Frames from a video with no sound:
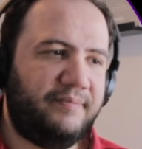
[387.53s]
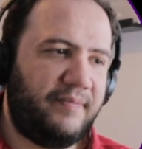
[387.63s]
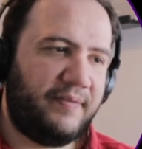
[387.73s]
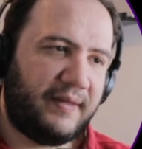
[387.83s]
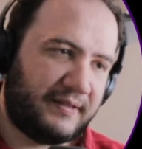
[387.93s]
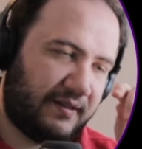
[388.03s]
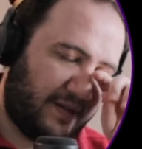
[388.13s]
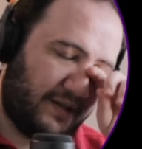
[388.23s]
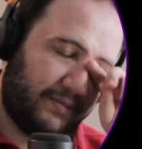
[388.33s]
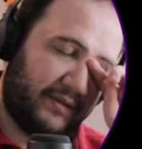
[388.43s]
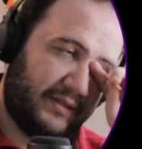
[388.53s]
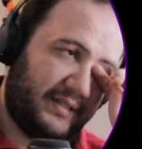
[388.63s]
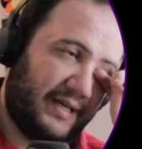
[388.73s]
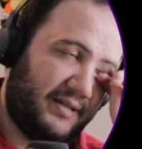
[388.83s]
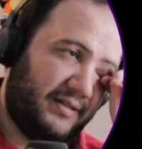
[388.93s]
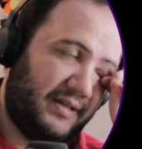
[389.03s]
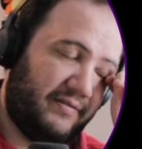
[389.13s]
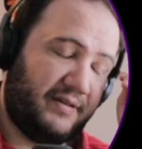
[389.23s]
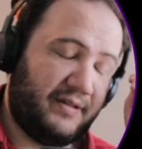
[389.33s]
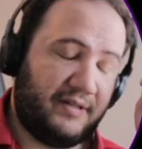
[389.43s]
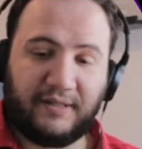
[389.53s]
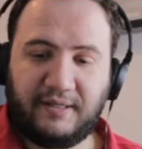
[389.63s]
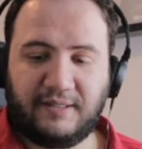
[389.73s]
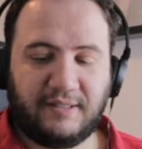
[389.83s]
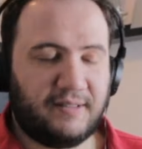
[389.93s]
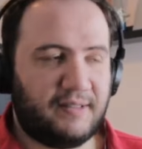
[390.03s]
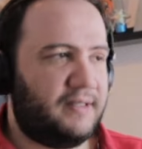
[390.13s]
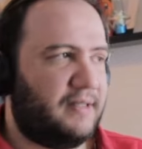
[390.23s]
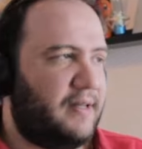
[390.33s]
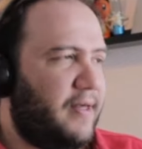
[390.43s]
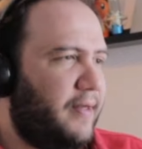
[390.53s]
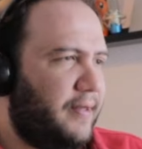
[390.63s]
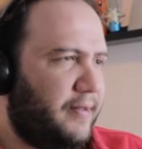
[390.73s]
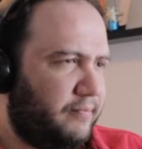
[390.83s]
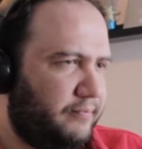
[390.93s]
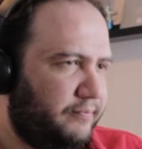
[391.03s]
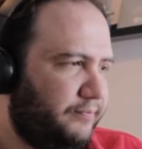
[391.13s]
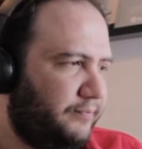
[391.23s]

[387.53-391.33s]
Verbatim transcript: that's the thing about Scandinavia. It's in